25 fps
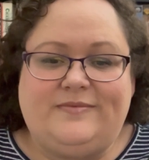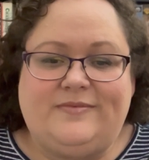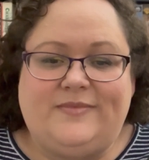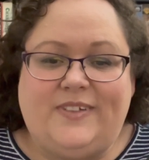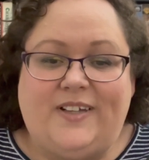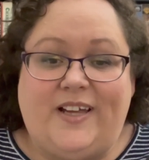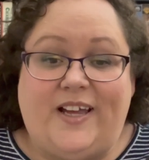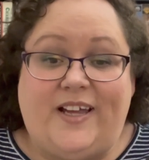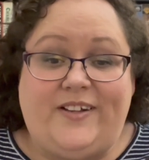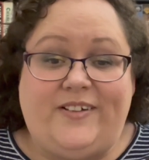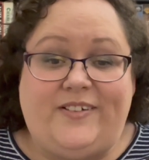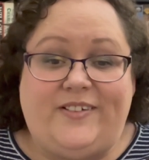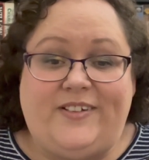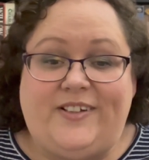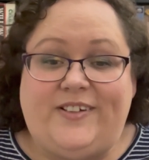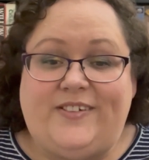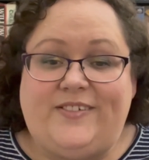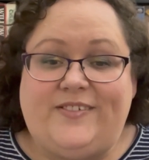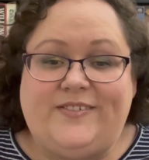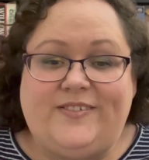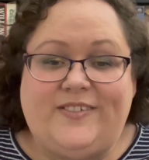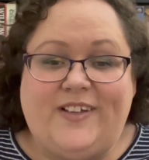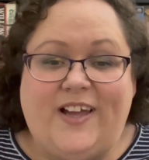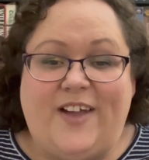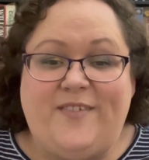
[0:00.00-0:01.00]
I don't
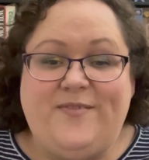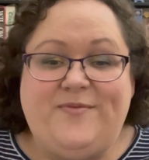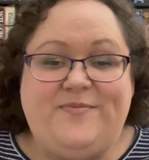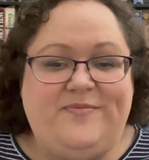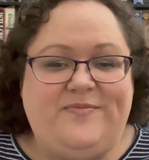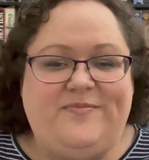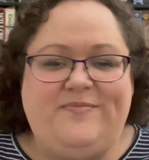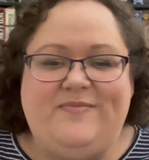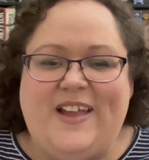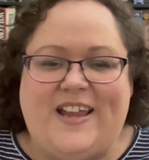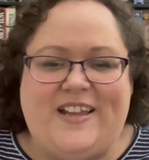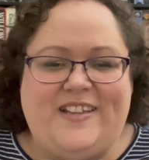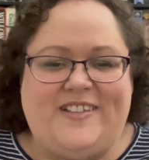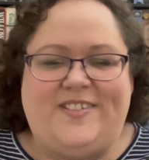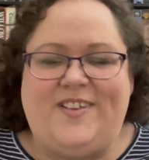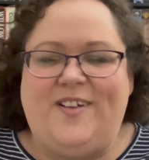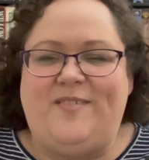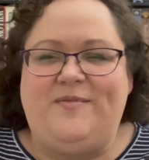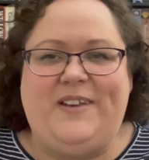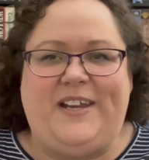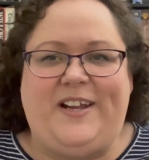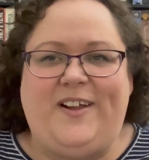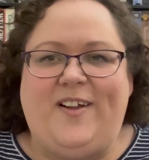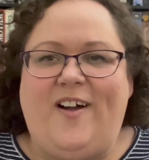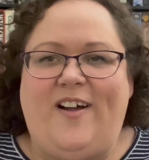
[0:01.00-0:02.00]
know. I've made so
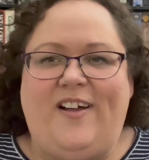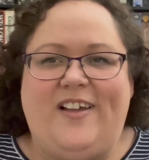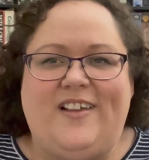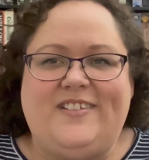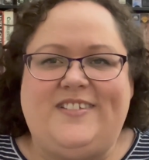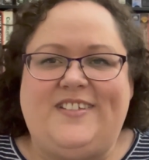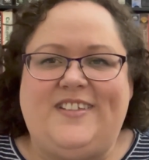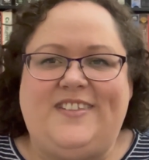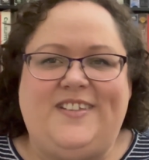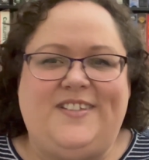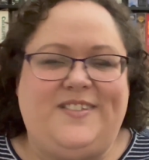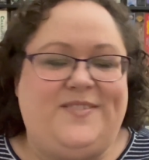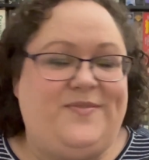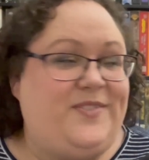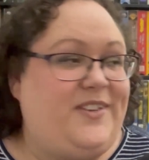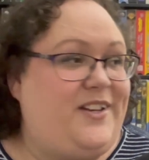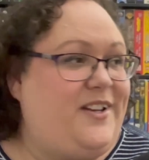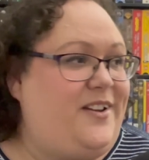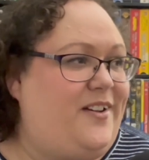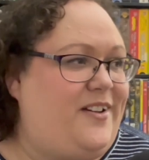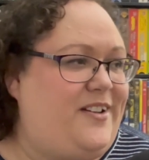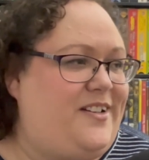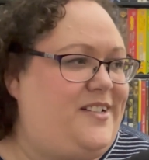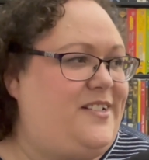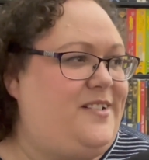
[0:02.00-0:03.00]
many calls in this
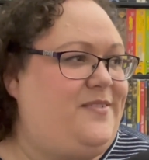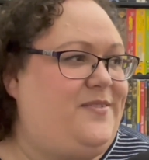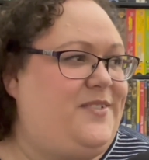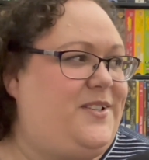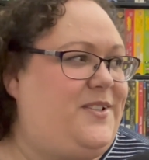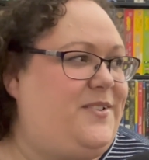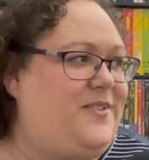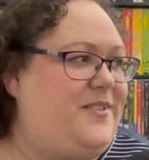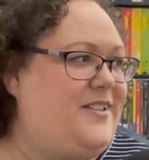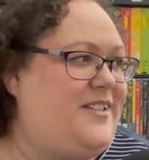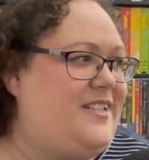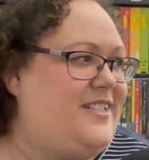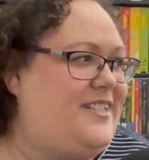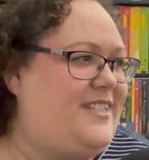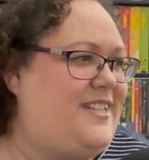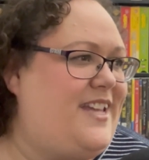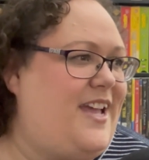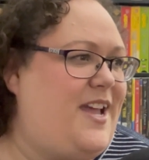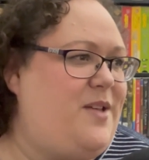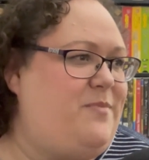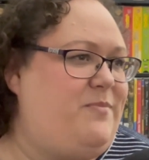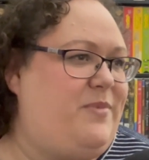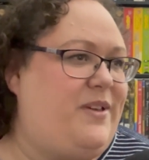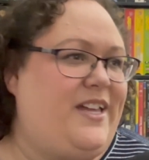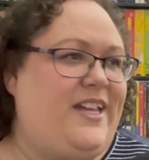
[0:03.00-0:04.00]
video. I don't even know what to
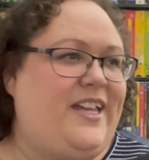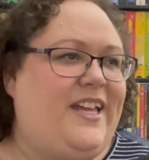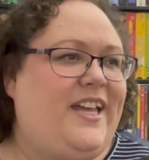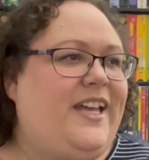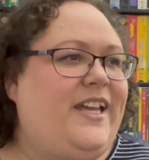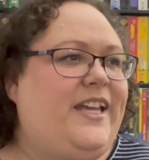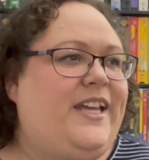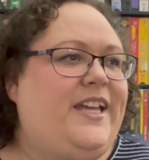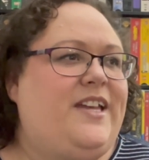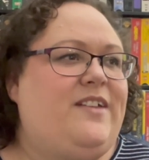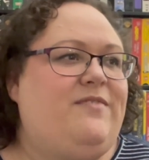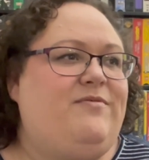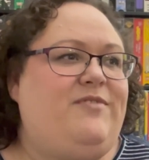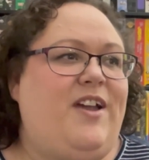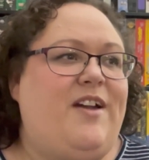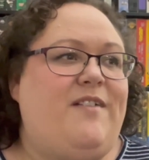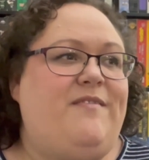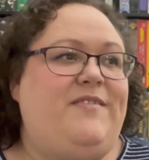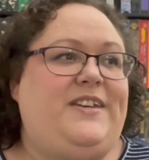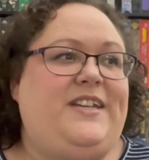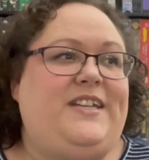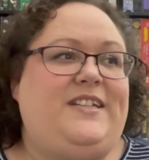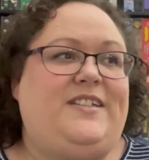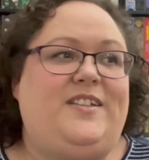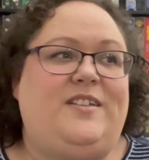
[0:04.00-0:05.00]
say, but if you have
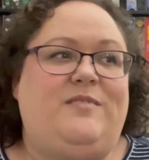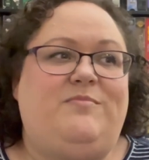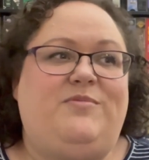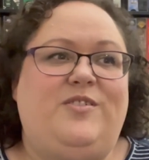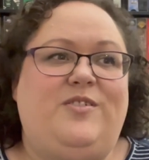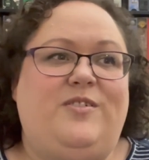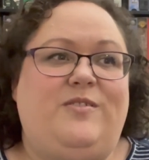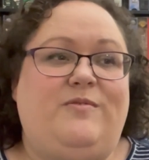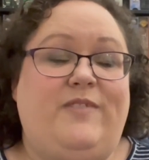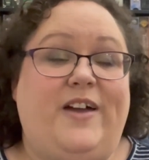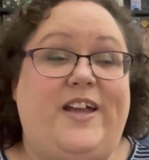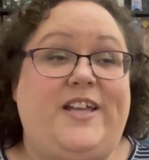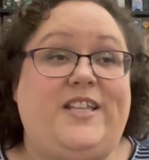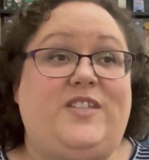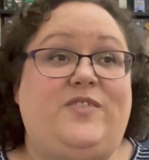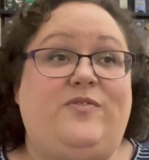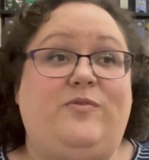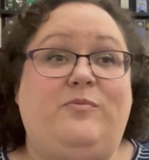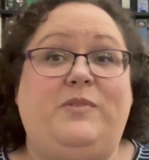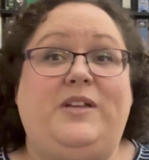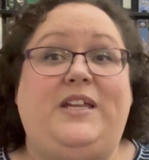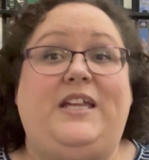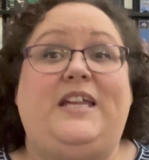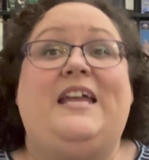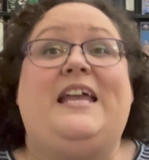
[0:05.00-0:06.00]
any tips or advice for
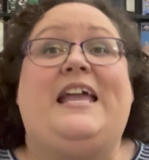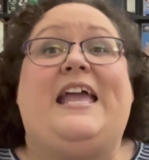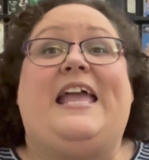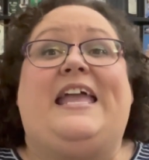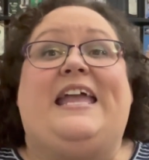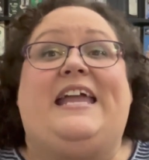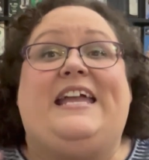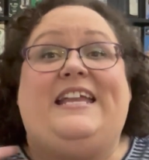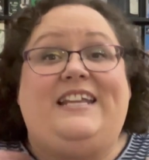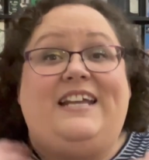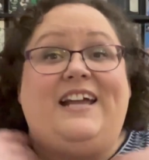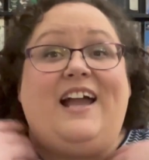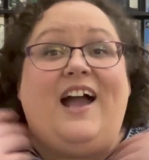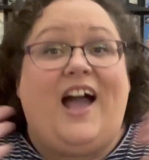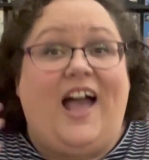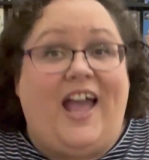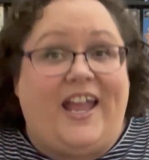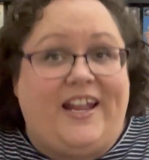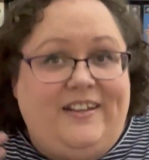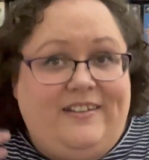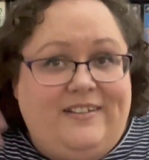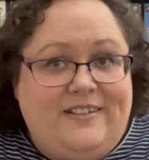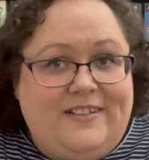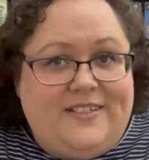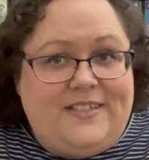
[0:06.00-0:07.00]
me in
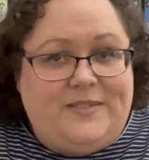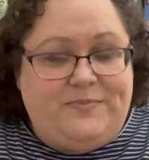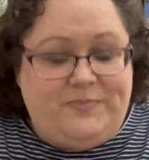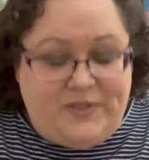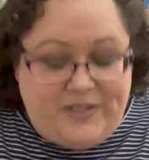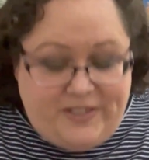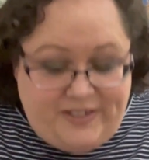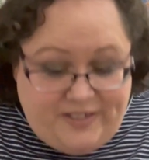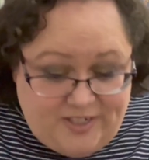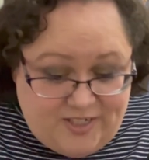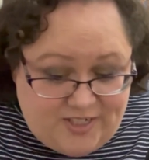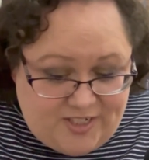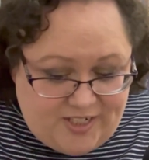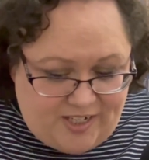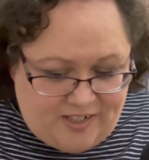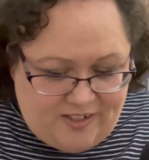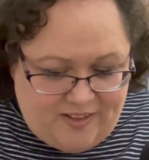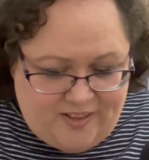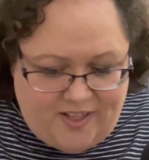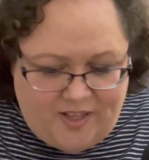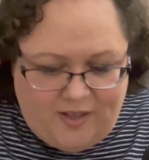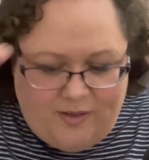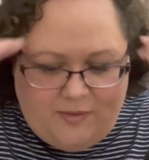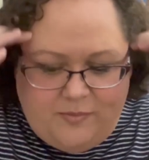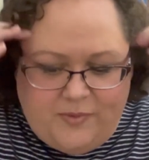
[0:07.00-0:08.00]
kindness, please share
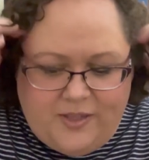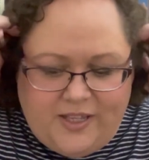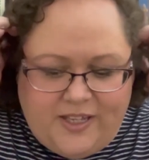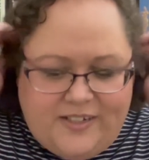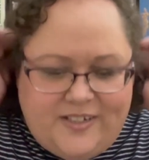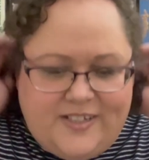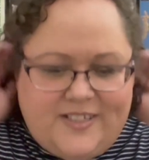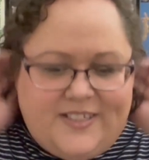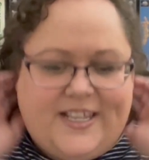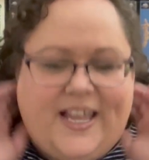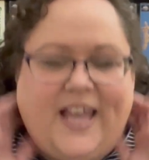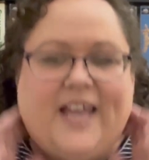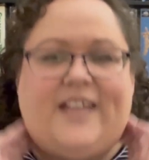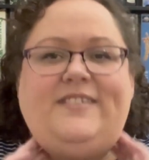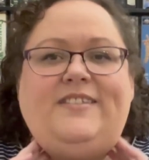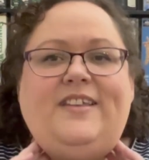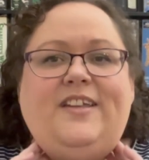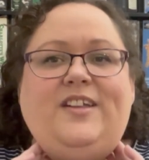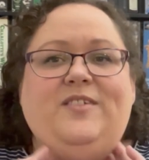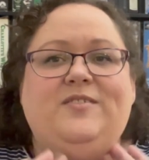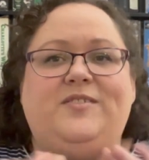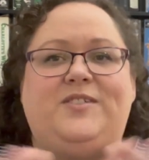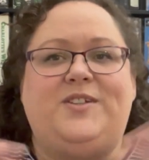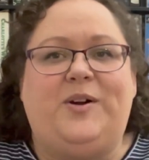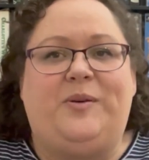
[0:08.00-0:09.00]
them. I just ask that
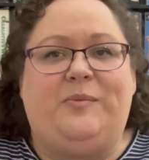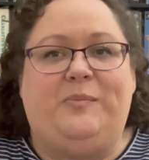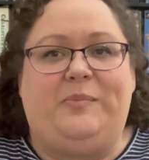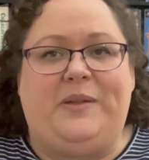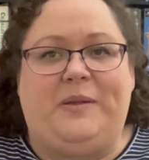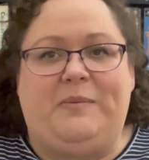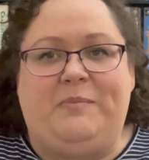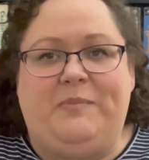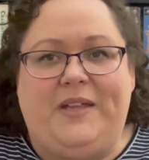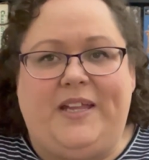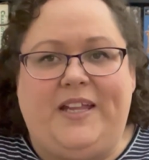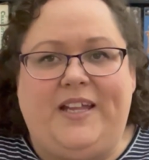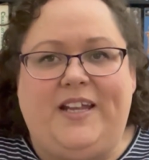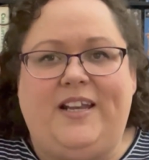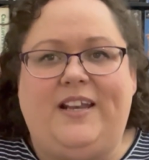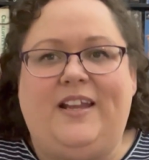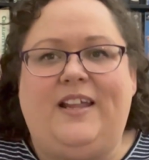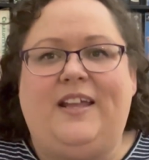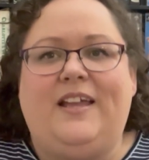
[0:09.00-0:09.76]
you don't be mean.